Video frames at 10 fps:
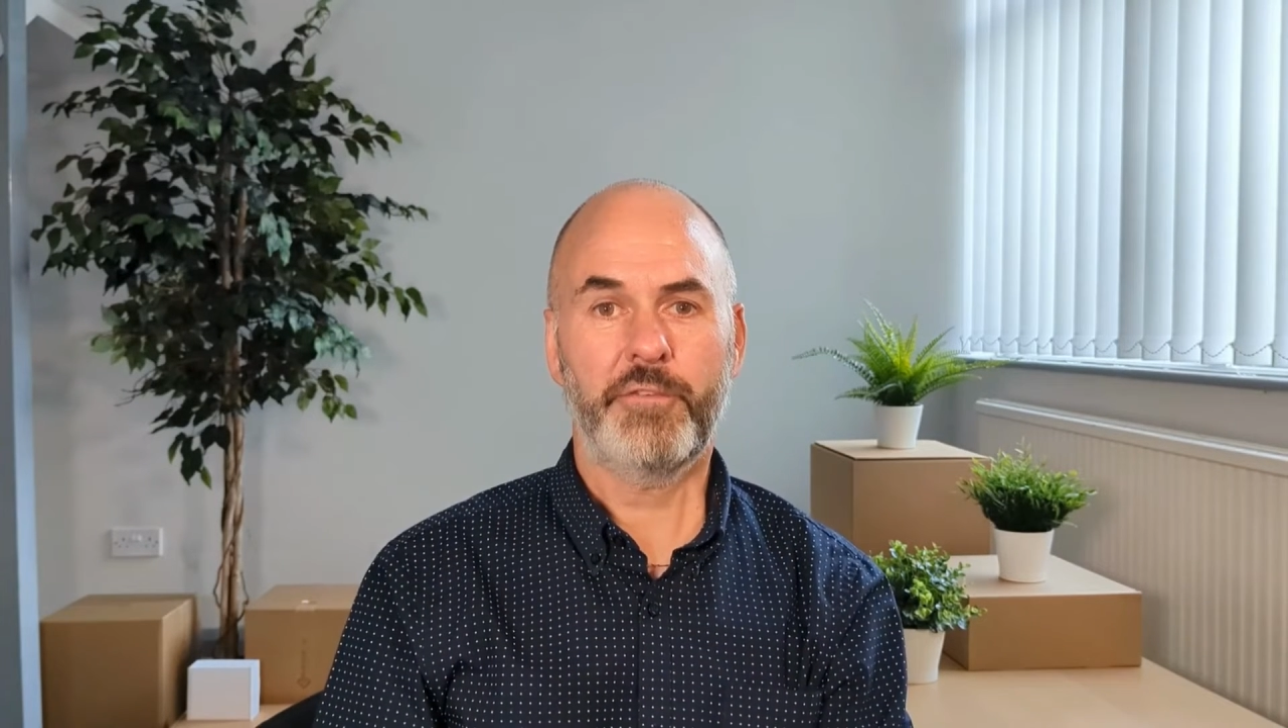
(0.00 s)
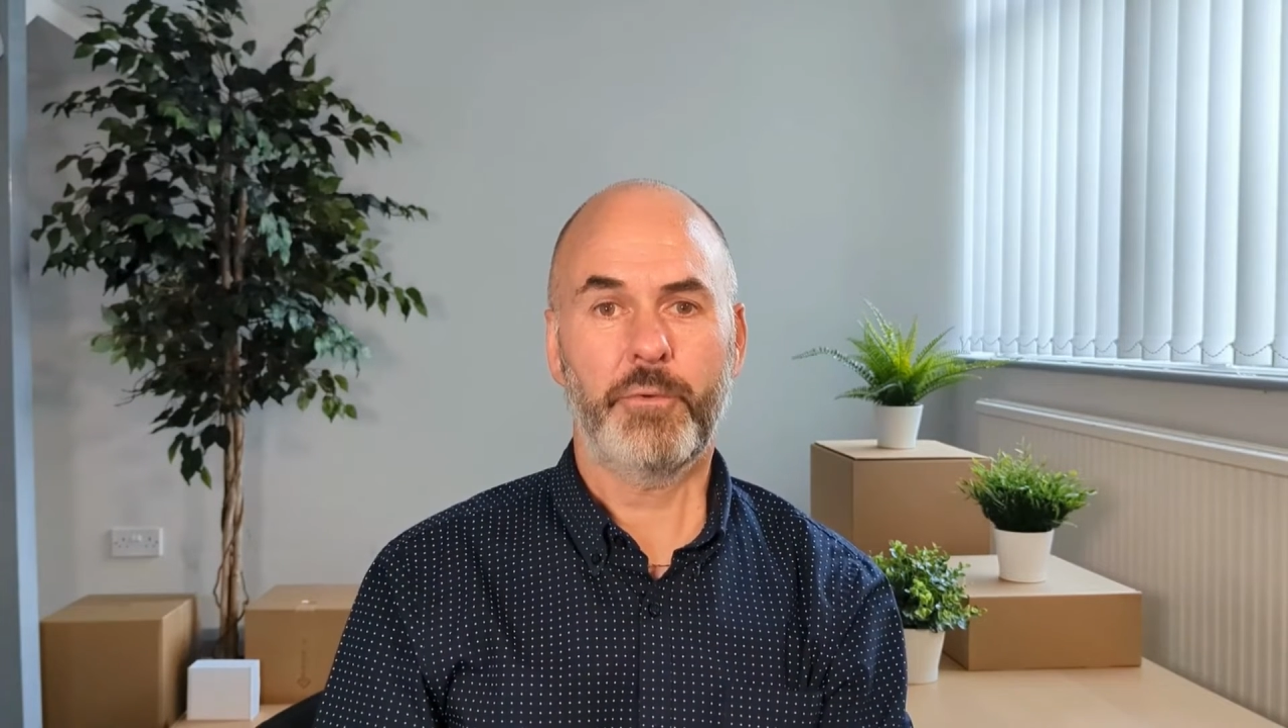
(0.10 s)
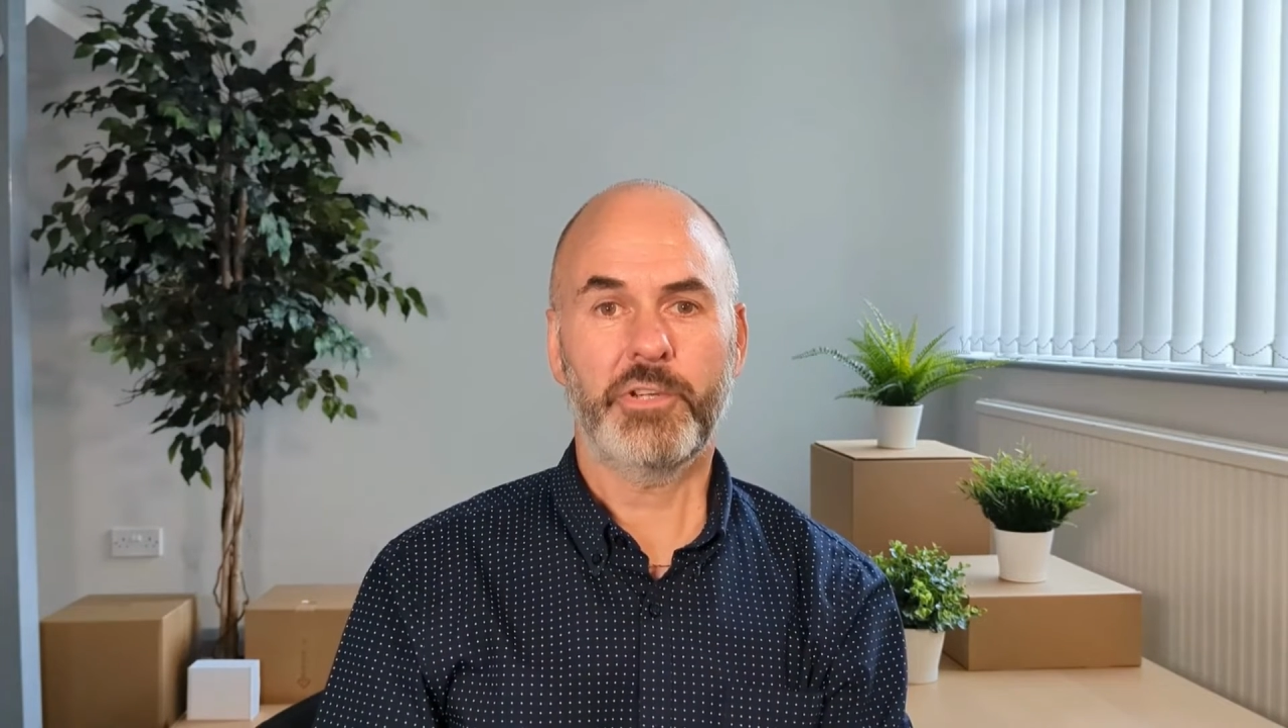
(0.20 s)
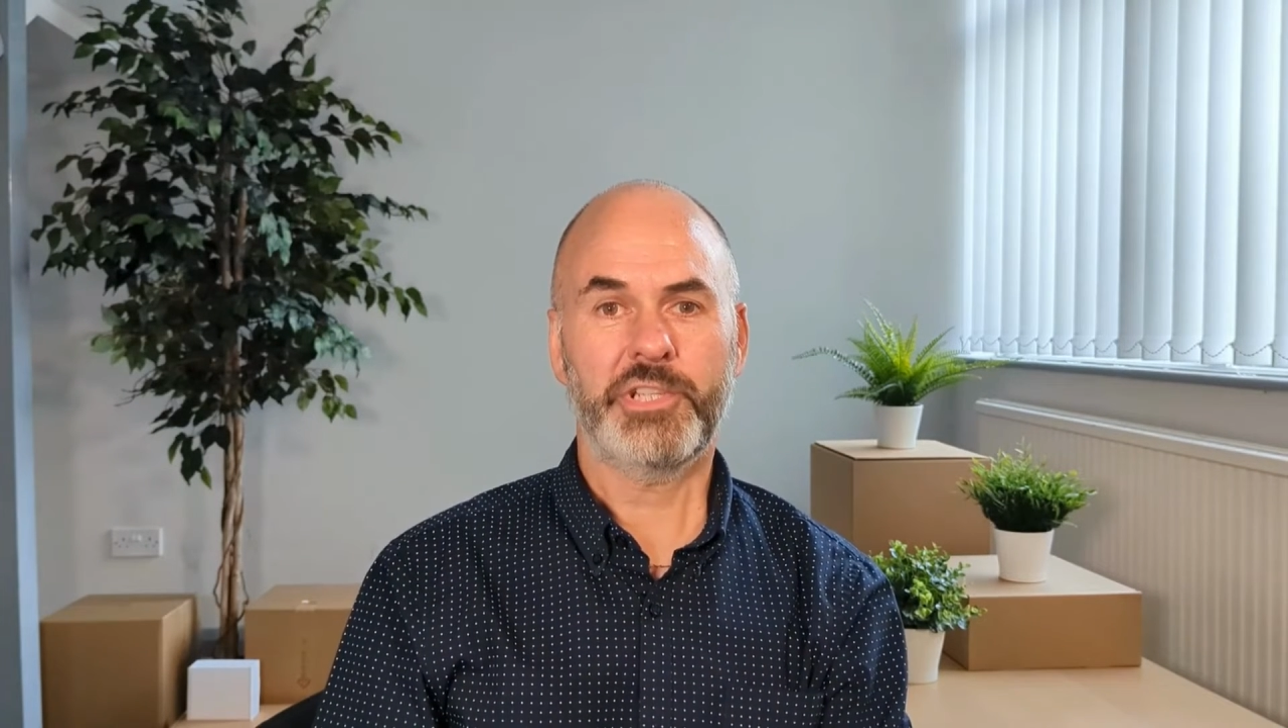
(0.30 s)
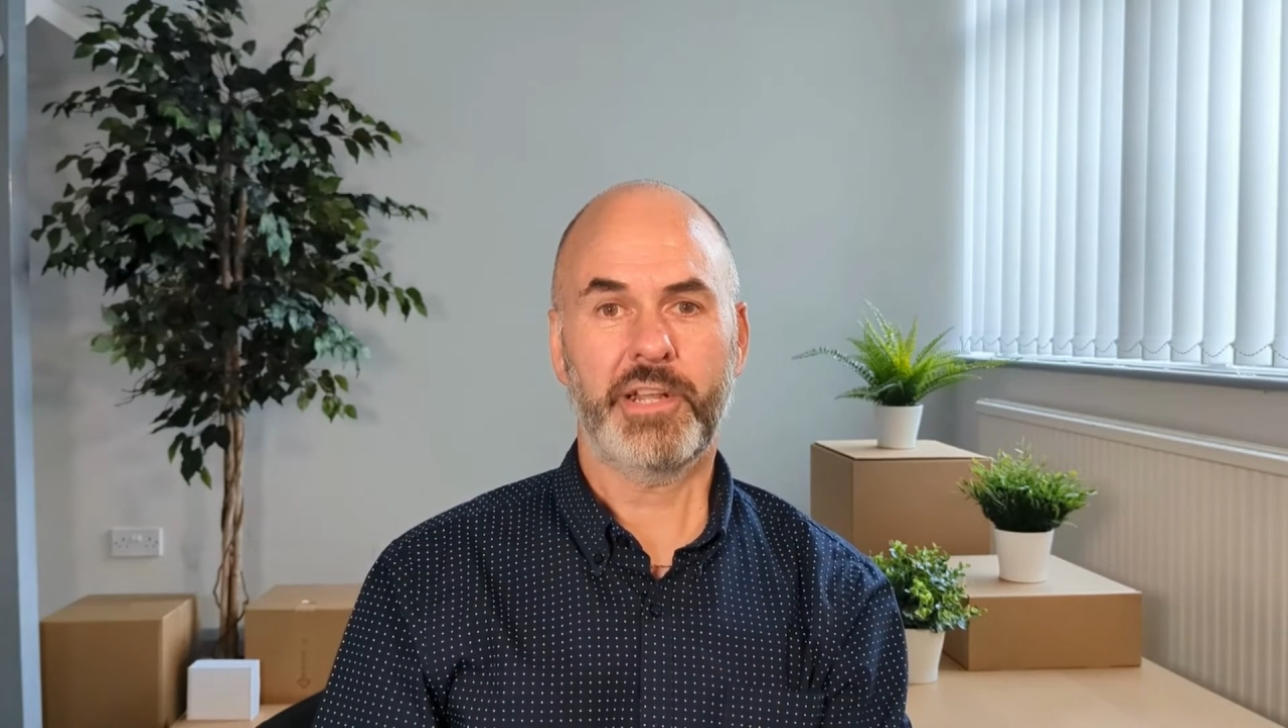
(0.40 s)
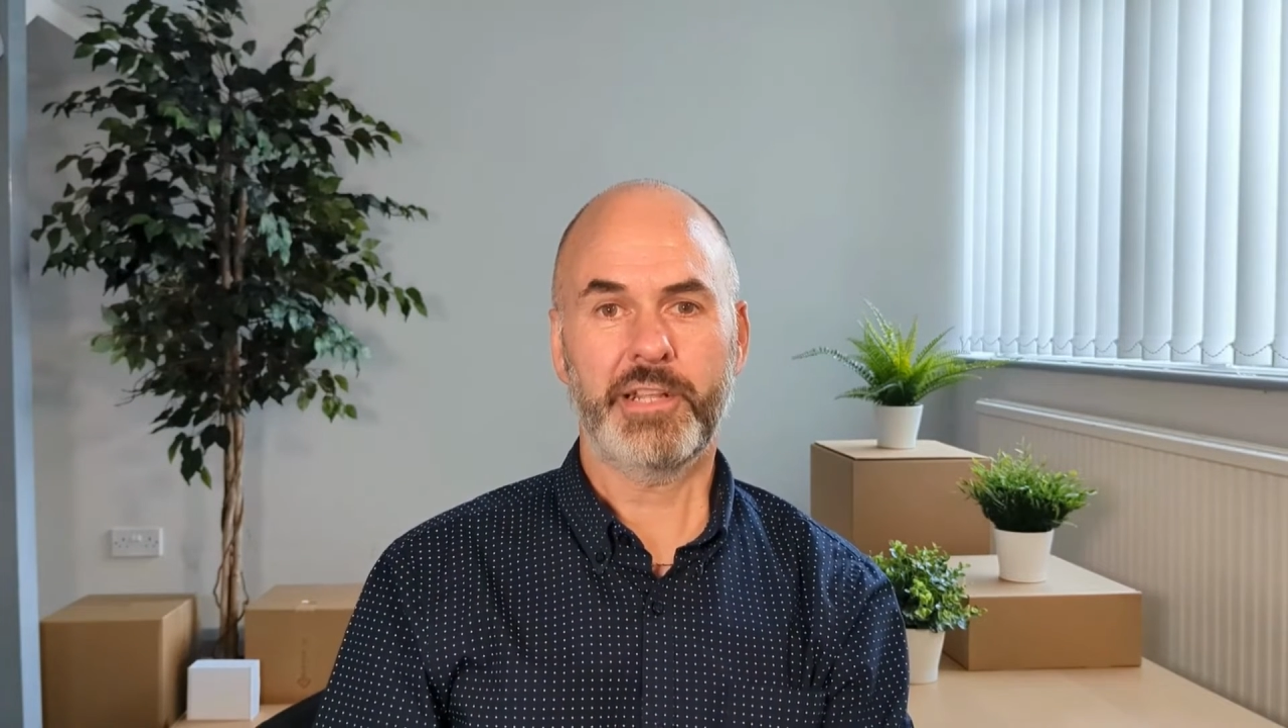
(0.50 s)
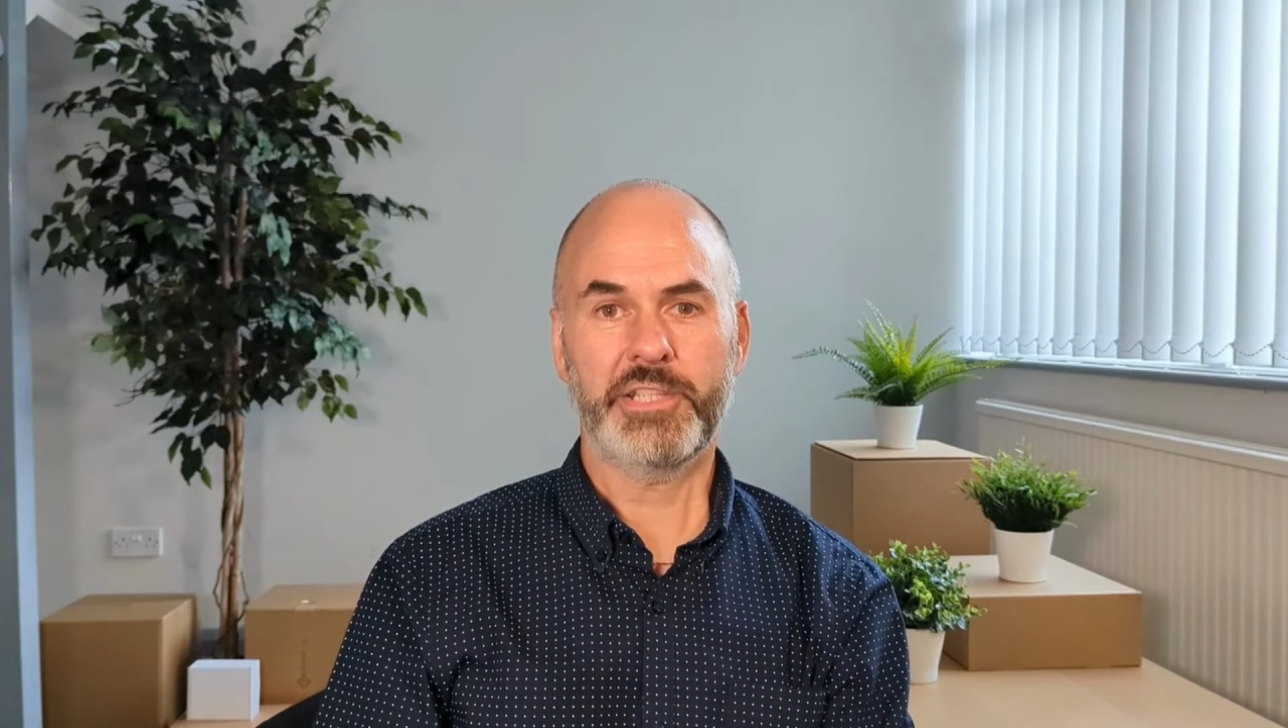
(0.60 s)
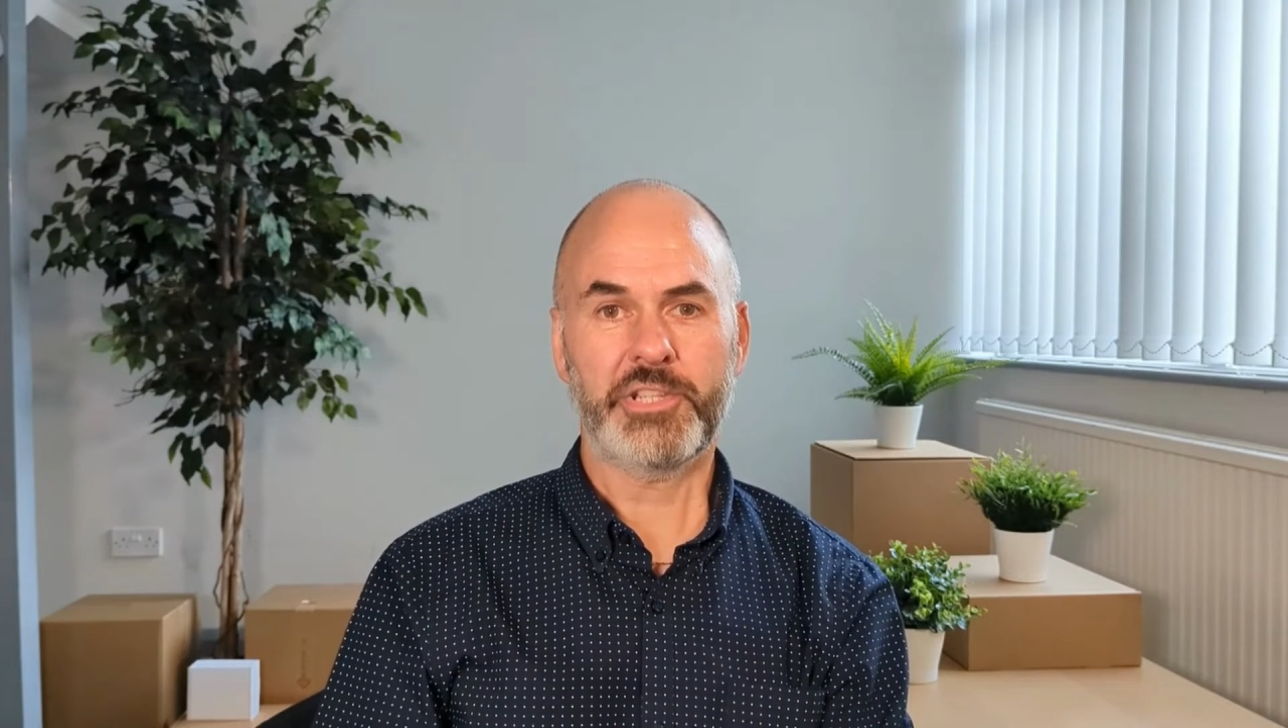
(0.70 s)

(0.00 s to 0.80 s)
watching Clint's